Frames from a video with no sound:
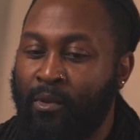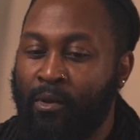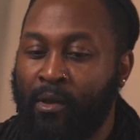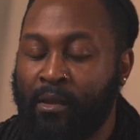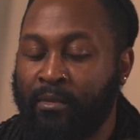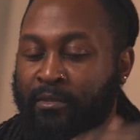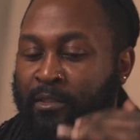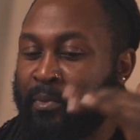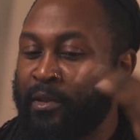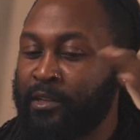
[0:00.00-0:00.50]

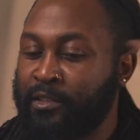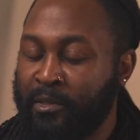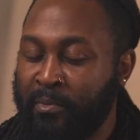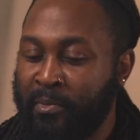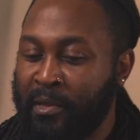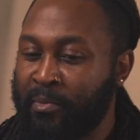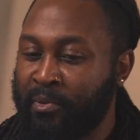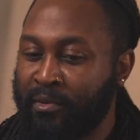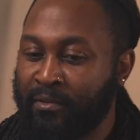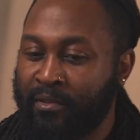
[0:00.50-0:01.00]
especially
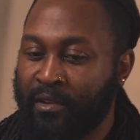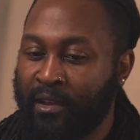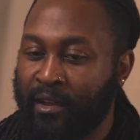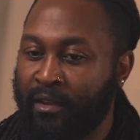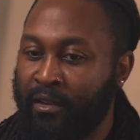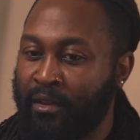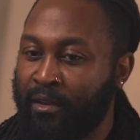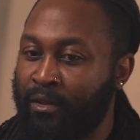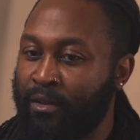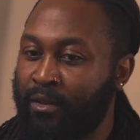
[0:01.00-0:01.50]
people of
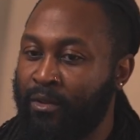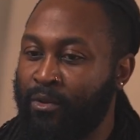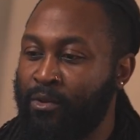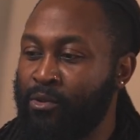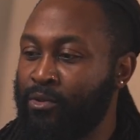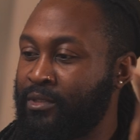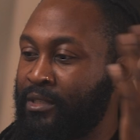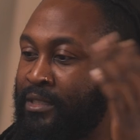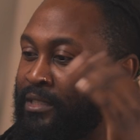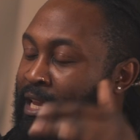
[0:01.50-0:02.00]
color
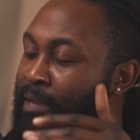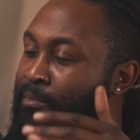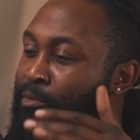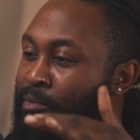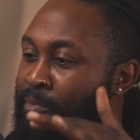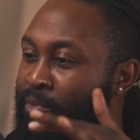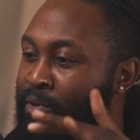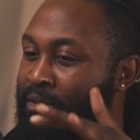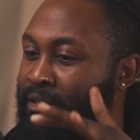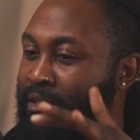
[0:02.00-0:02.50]
or
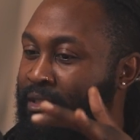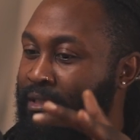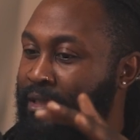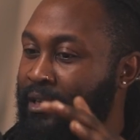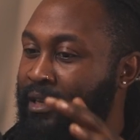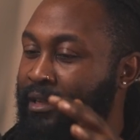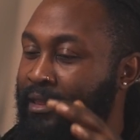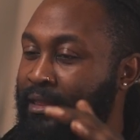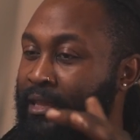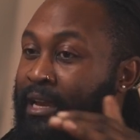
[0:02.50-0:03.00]
disabled bodies,
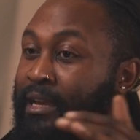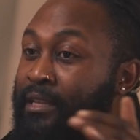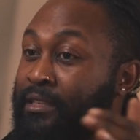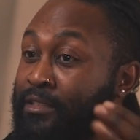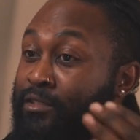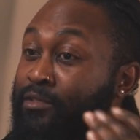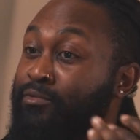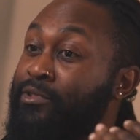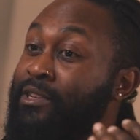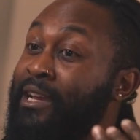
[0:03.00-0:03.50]
like that
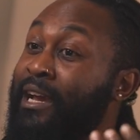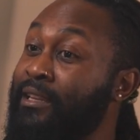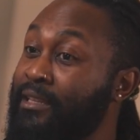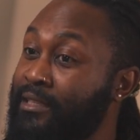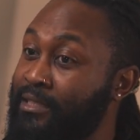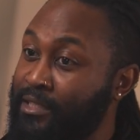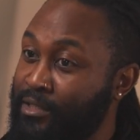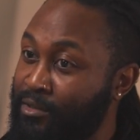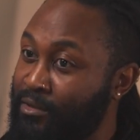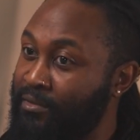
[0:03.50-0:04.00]
is the
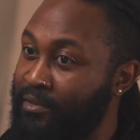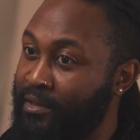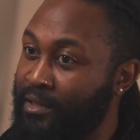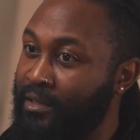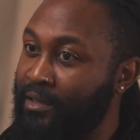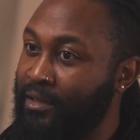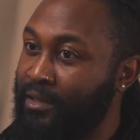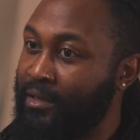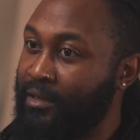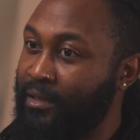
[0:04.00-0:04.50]
reality of it.